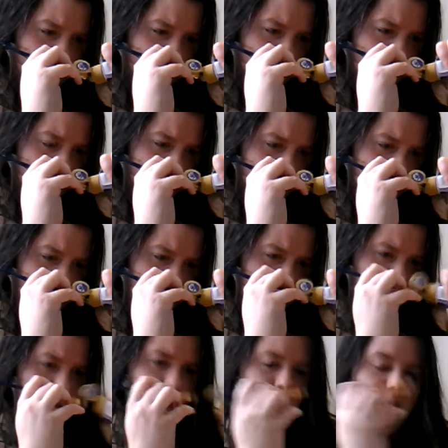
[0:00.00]
it'll be
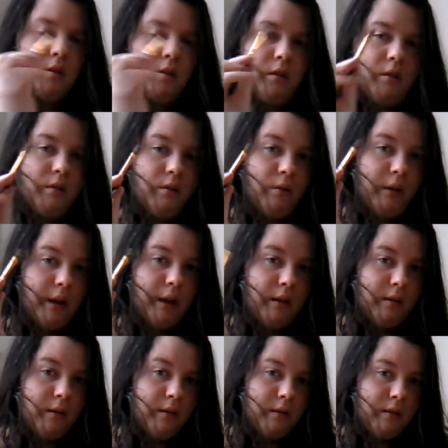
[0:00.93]
okay.
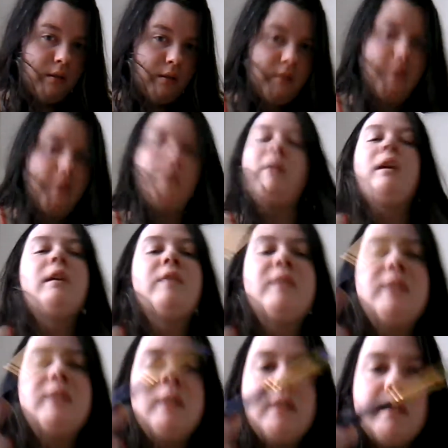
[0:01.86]
You can
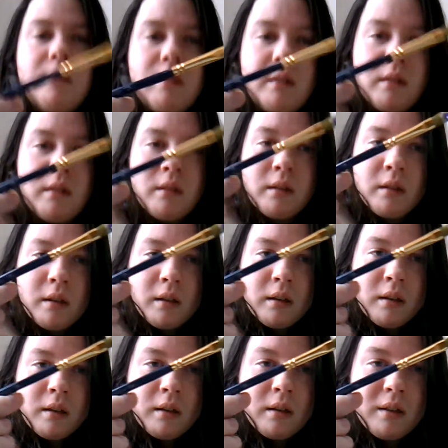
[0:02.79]
see it.
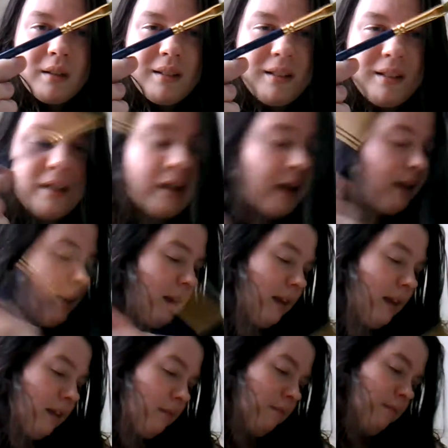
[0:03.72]
You kind of can.